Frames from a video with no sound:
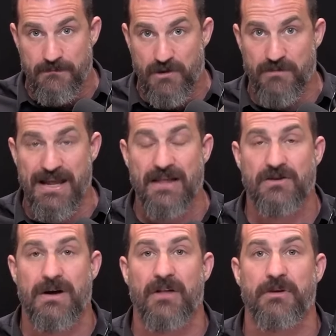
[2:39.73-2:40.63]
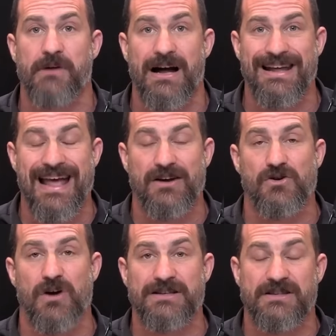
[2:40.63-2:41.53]
permeate throughout the body and
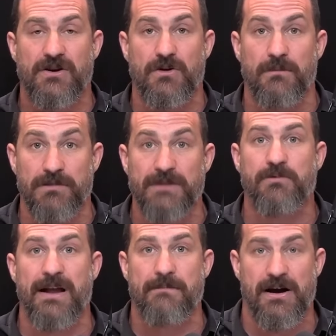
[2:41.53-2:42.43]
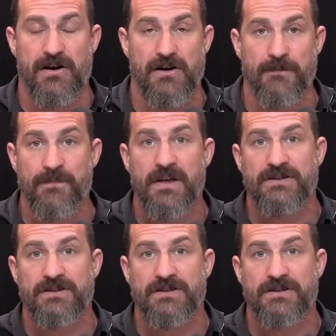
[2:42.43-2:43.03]
cross the so-called blood-brain barrier.